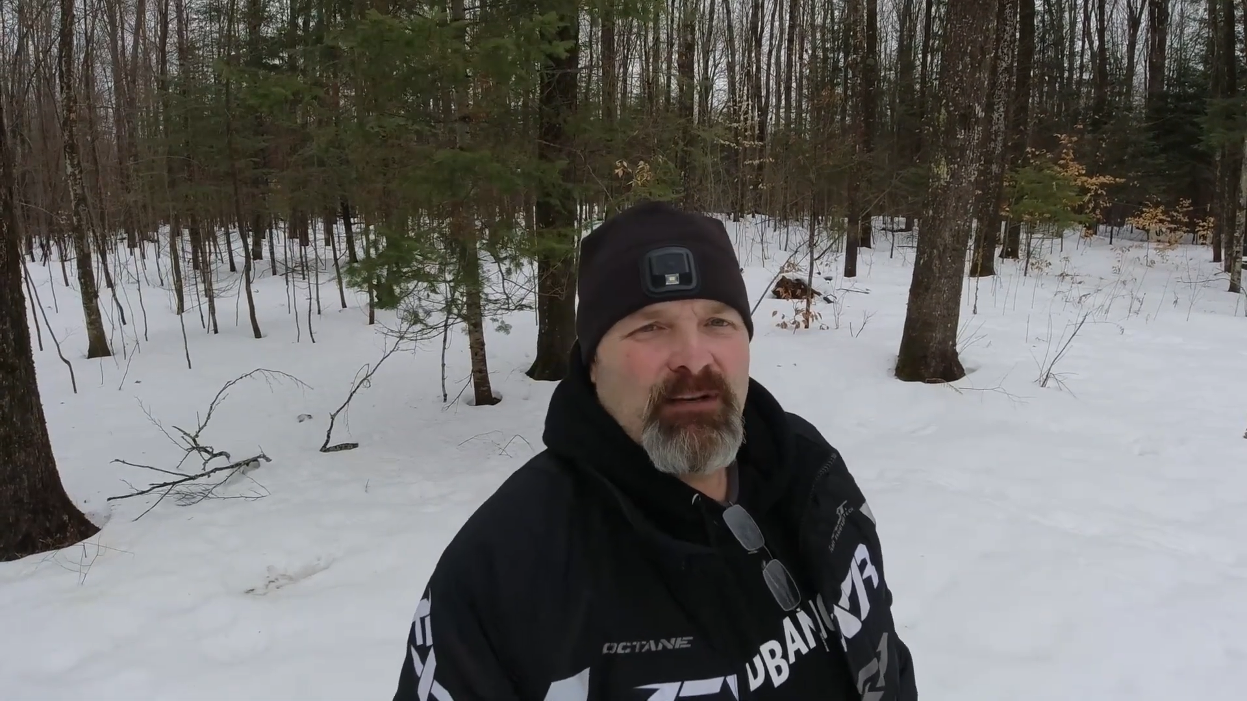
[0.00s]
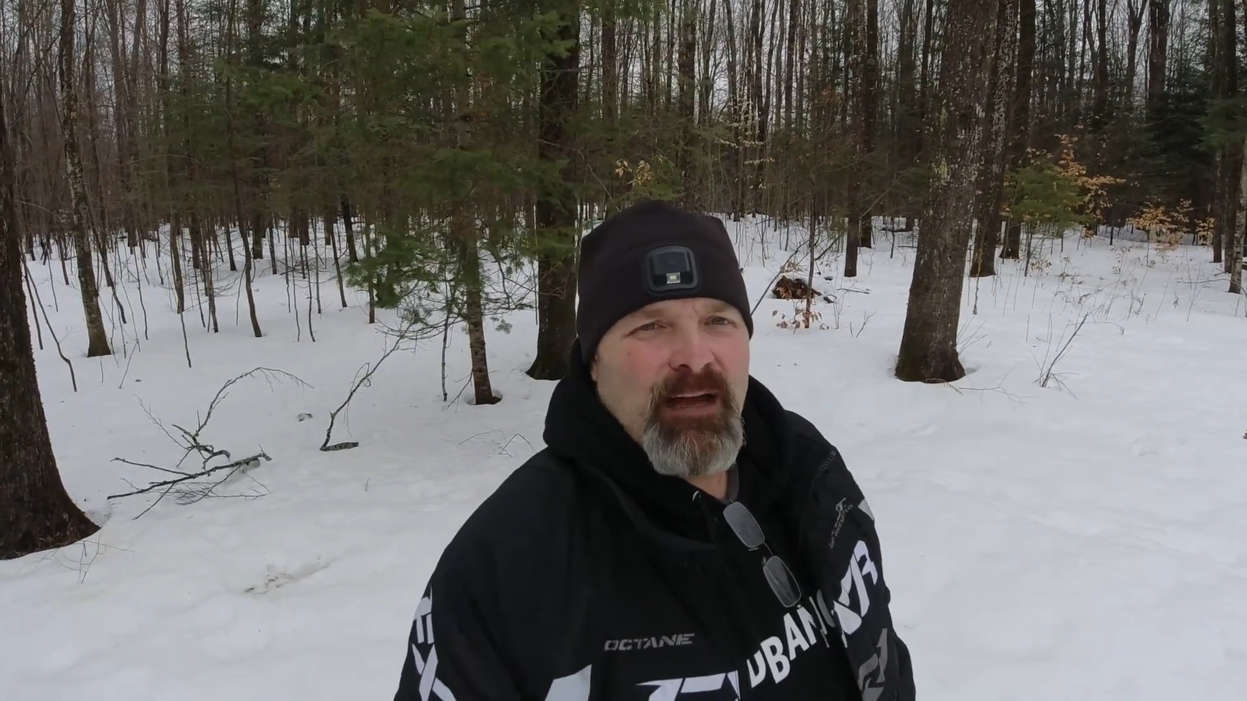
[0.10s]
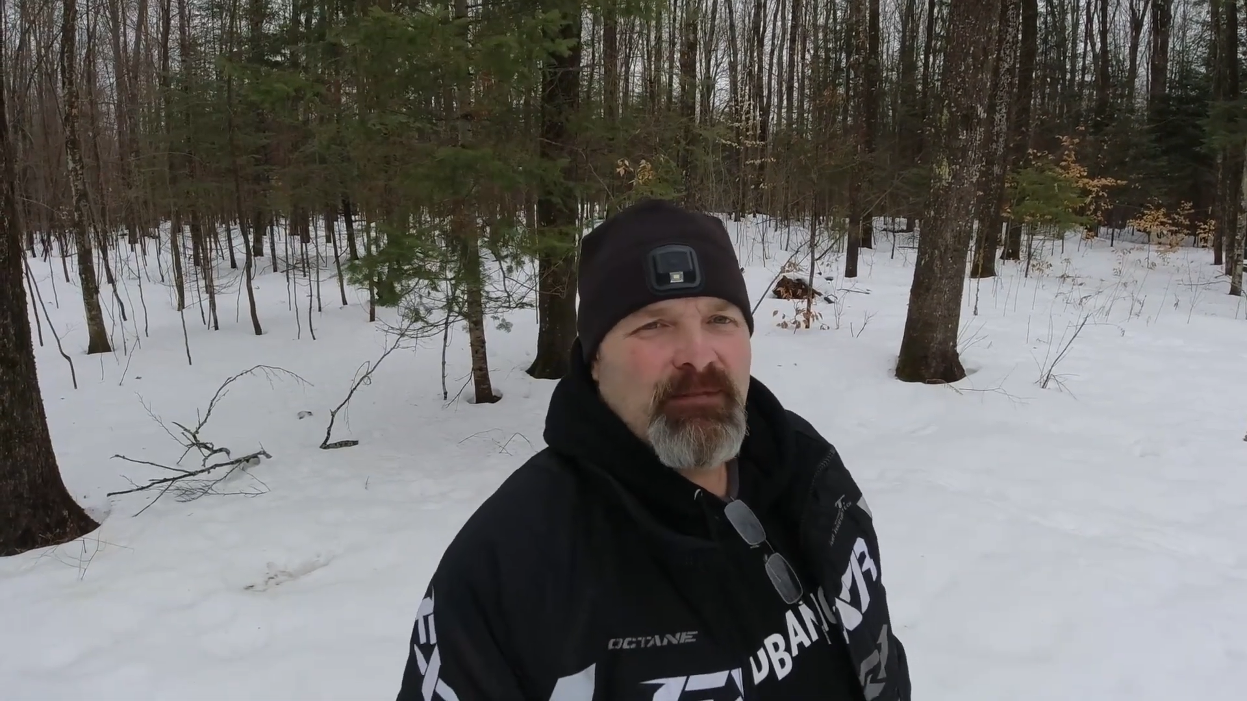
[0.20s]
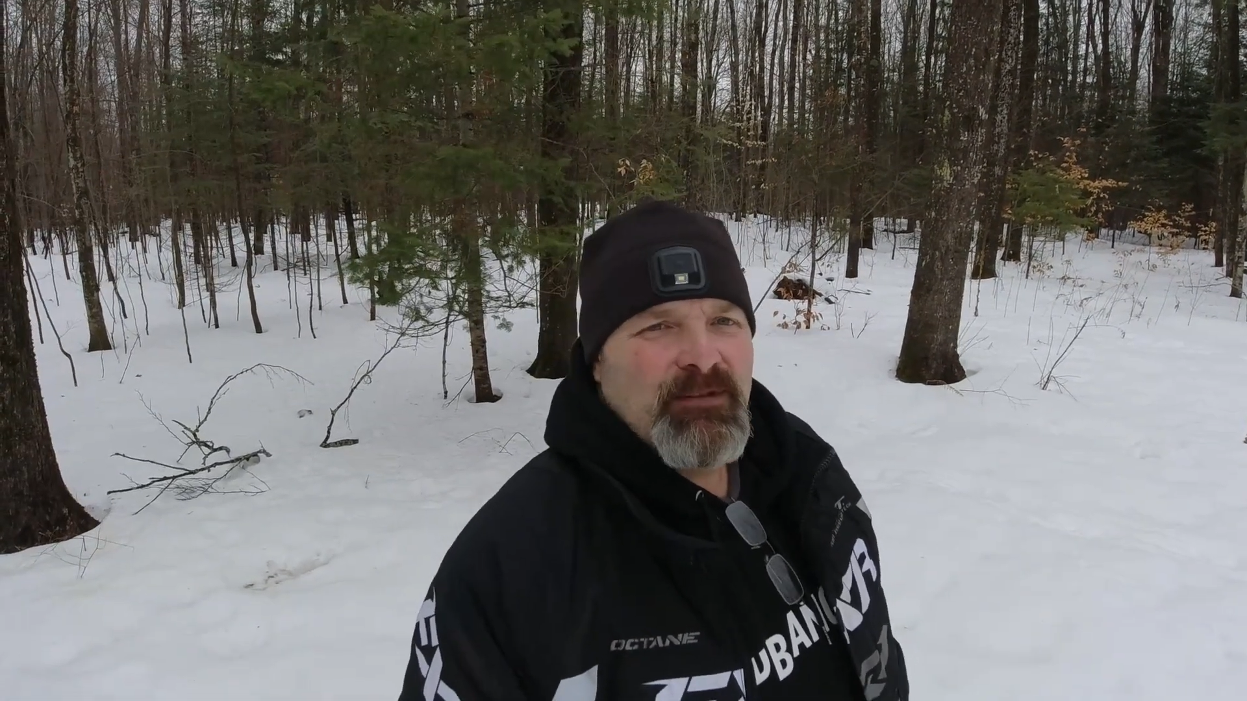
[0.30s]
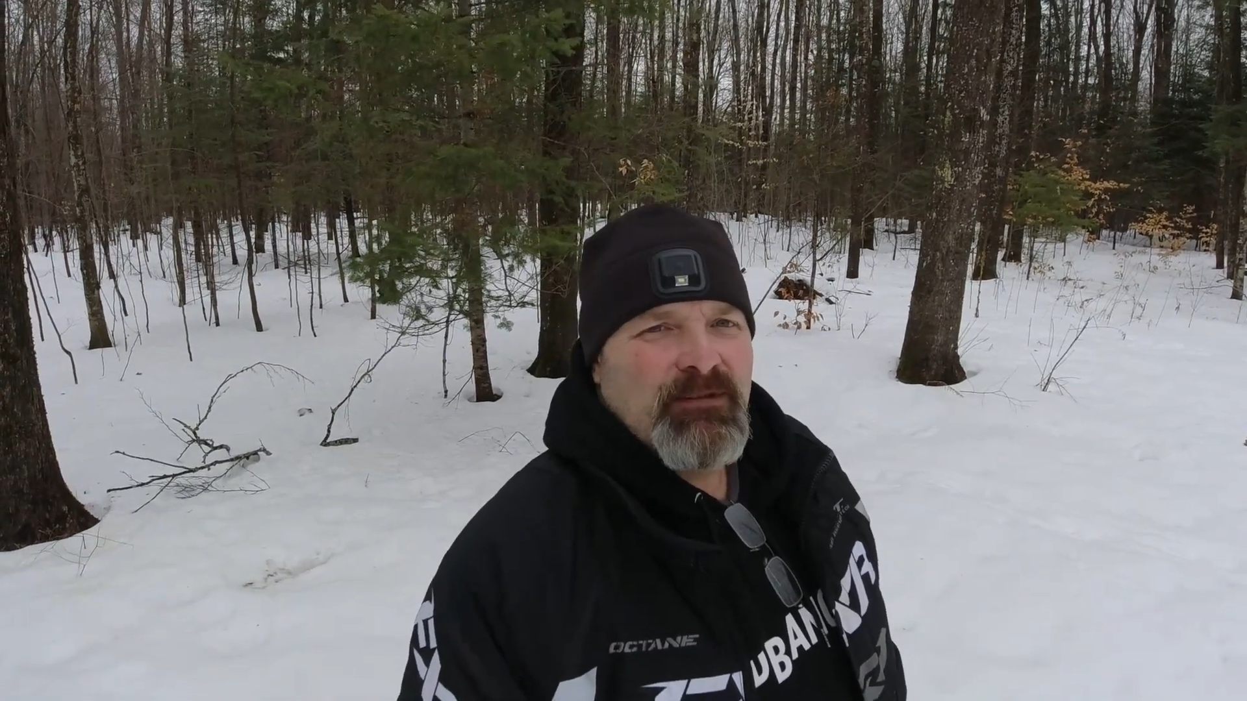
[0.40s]

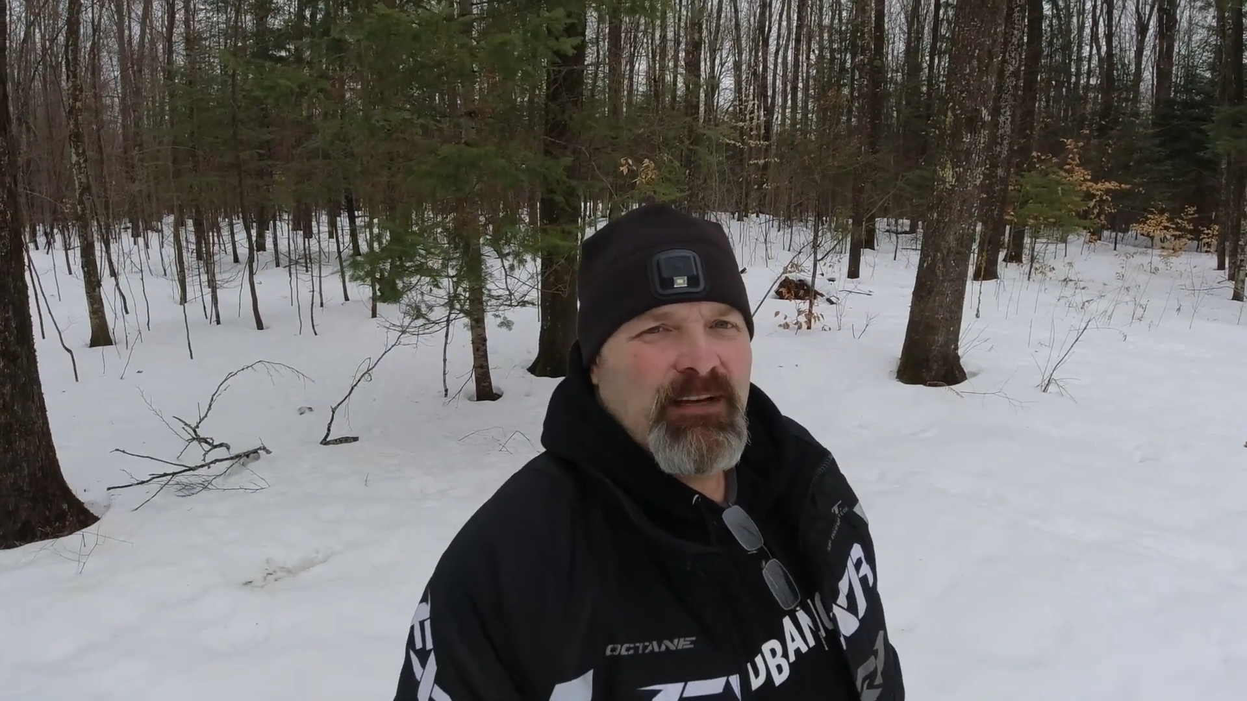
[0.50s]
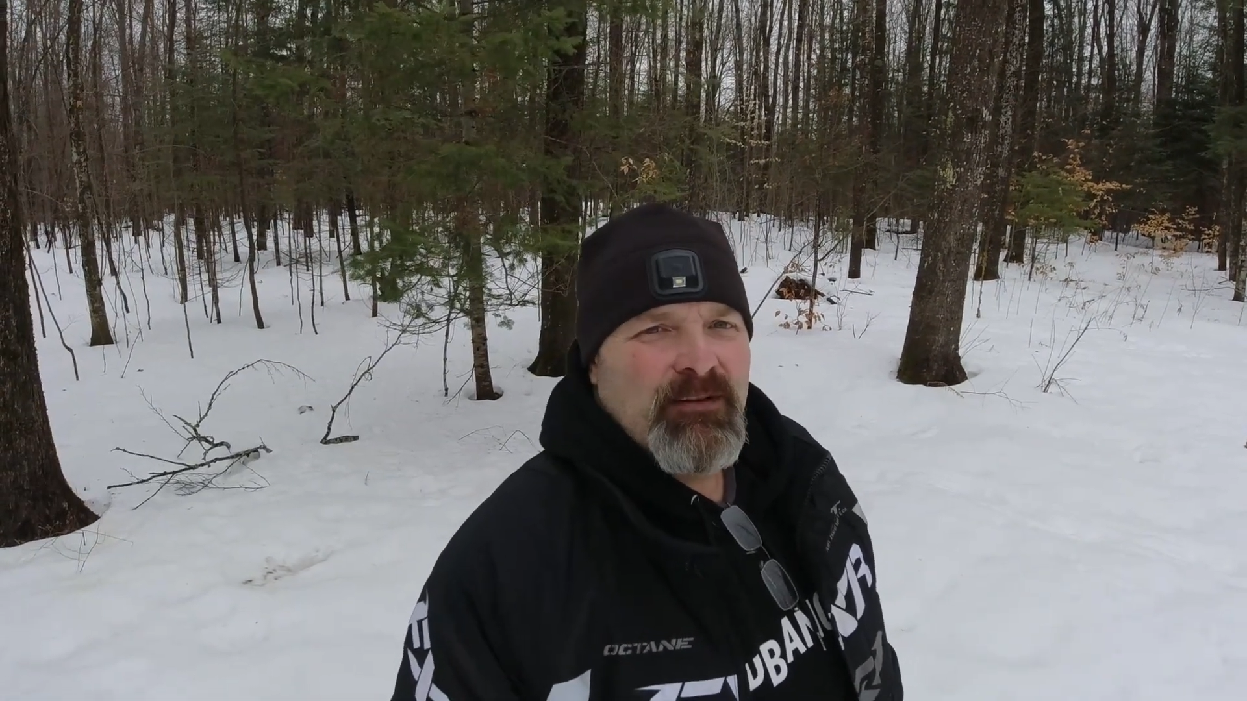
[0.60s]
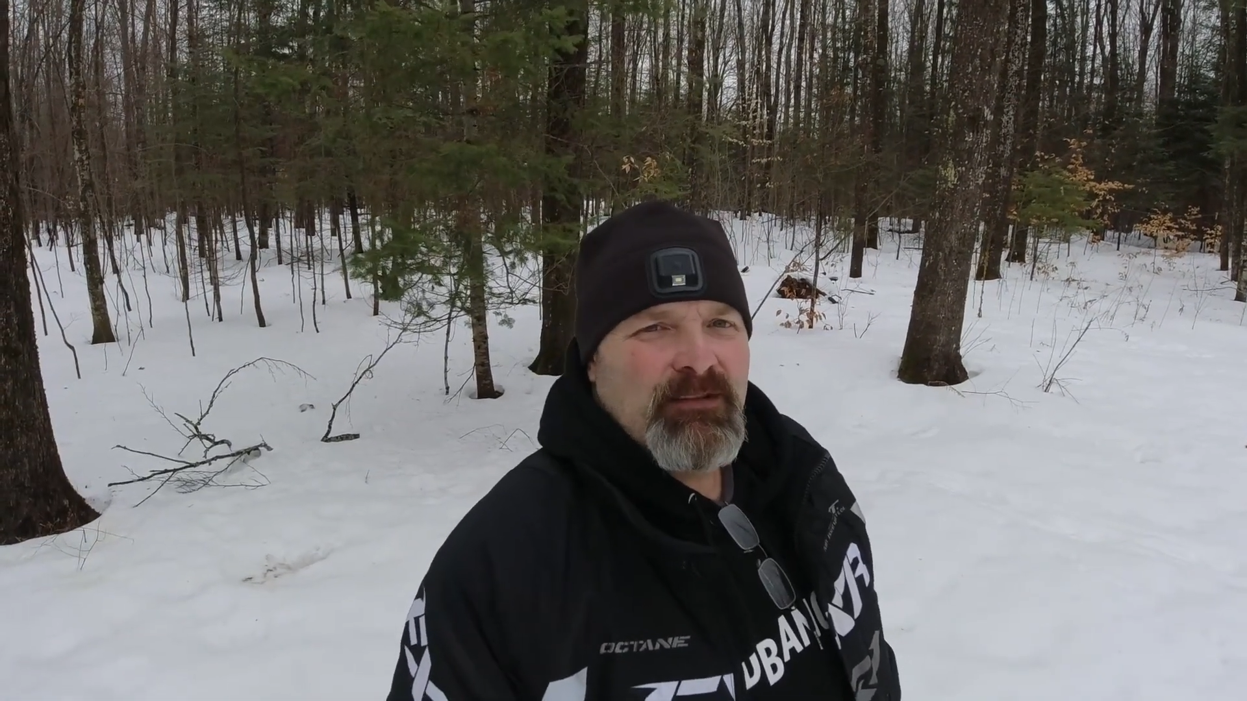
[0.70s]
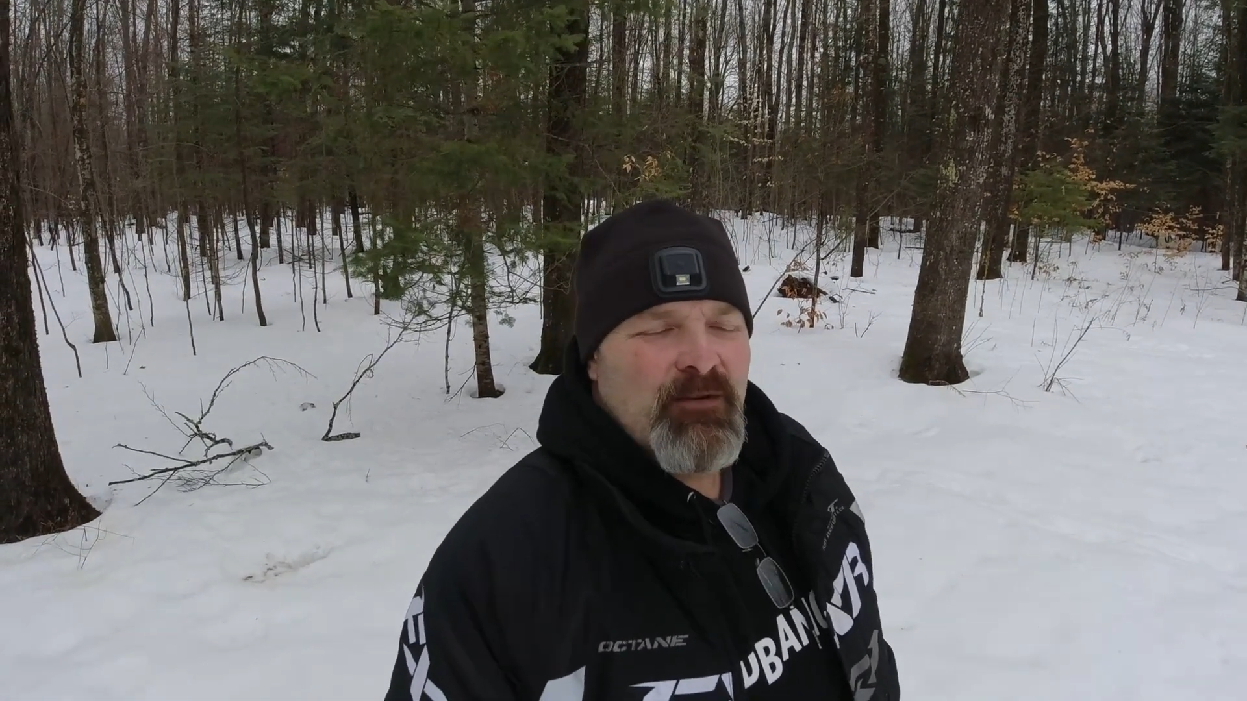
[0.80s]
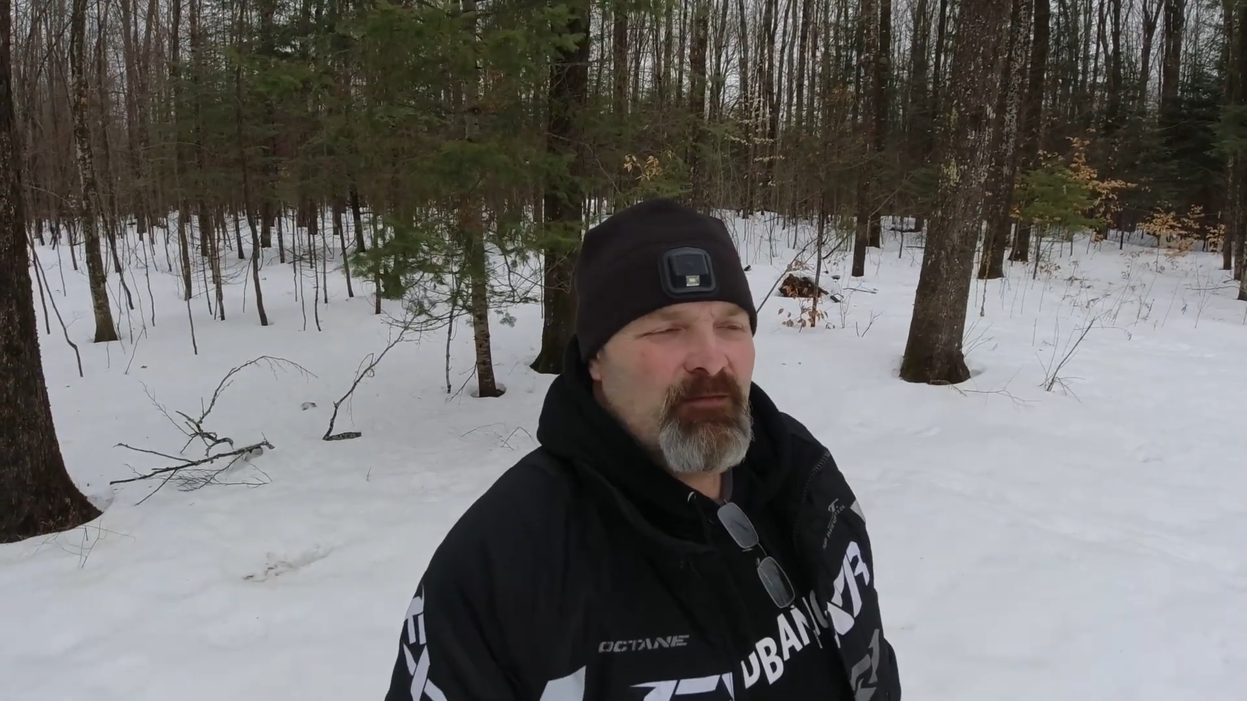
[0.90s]
temperatures
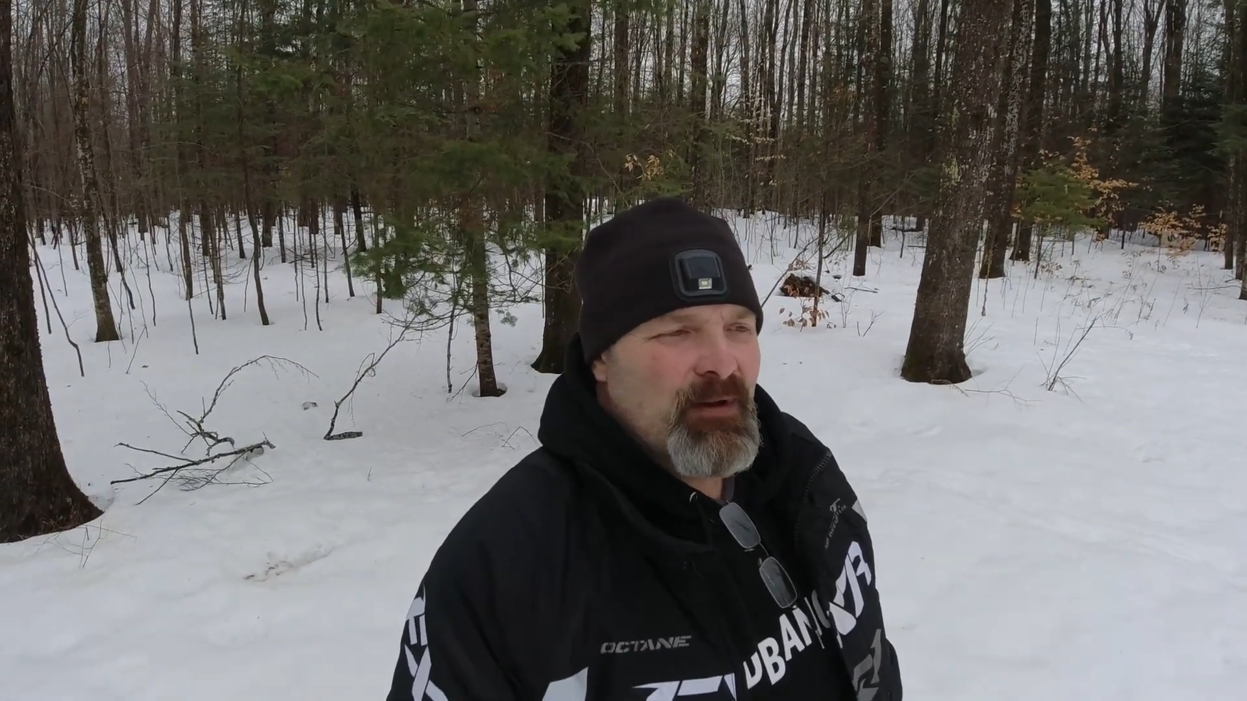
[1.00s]
here soon.